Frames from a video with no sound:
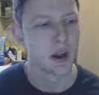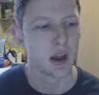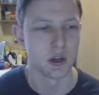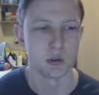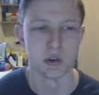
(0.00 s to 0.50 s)

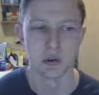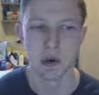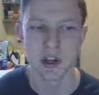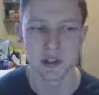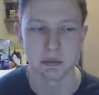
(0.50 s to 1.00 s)
and you want to do
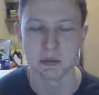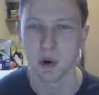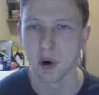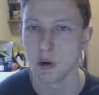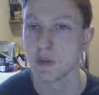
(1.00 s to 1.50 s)
biceps
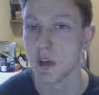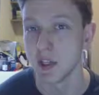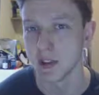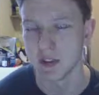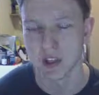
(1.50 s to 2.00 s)
more, then
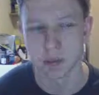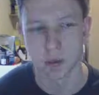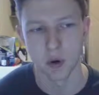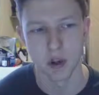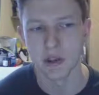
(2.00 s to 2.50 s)
you can stick
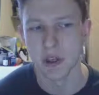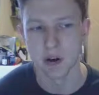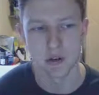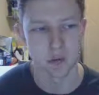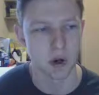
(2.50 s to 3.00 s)
more in
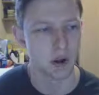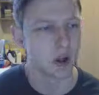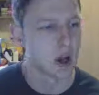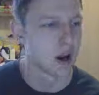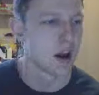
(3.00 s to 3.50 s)
there as
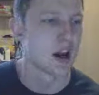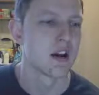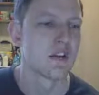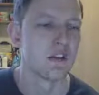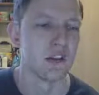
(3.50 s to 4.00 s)
well.
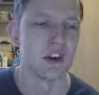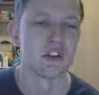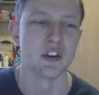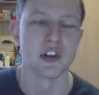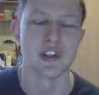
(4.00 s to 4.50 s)
Feel
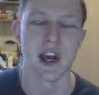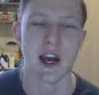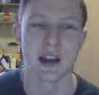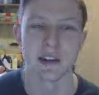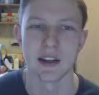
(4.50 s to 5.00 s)
free to
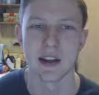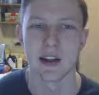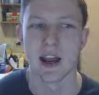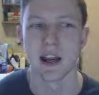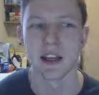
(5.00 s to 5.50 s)
add
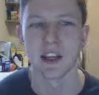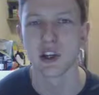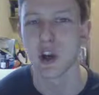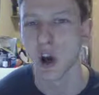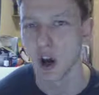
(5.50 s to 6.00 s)
in any
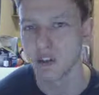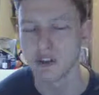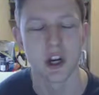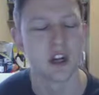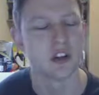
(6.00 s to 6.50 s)
calf
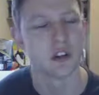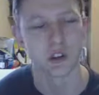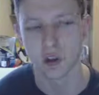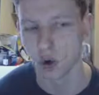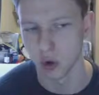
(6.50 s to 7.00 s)
training
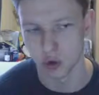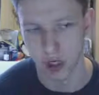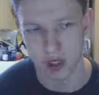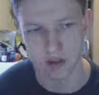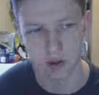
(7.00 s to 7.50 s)
and core
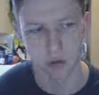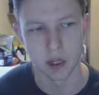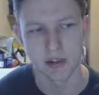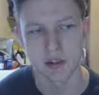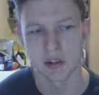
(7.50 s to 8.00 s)
training that you would
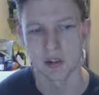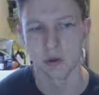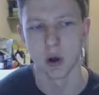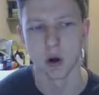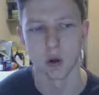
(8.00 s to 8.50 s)
like to
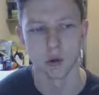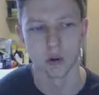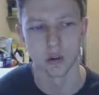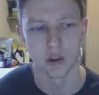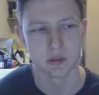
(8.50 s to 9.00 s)
do
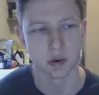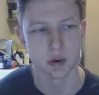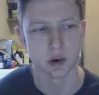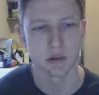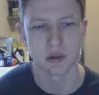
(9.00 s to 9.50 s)
on this
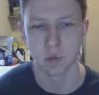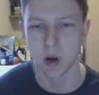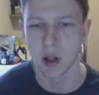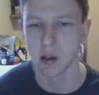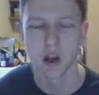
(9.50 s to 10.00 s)
program as
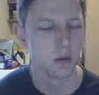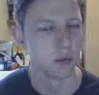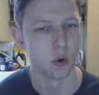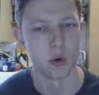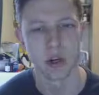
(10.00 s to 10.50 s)
well,
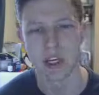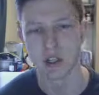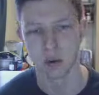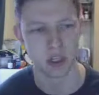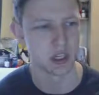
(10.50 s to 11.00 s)
but
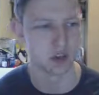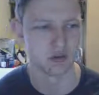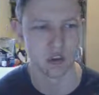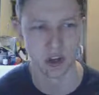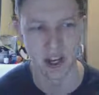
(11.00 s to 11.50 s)
equally you
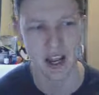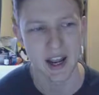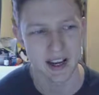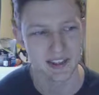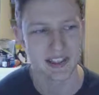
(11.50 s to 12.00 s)
can run it
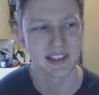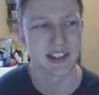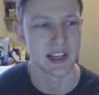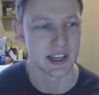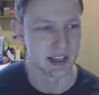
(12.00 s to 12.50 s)
as it
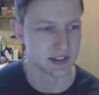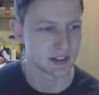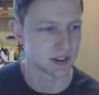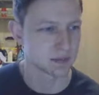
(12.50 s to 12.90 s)
is.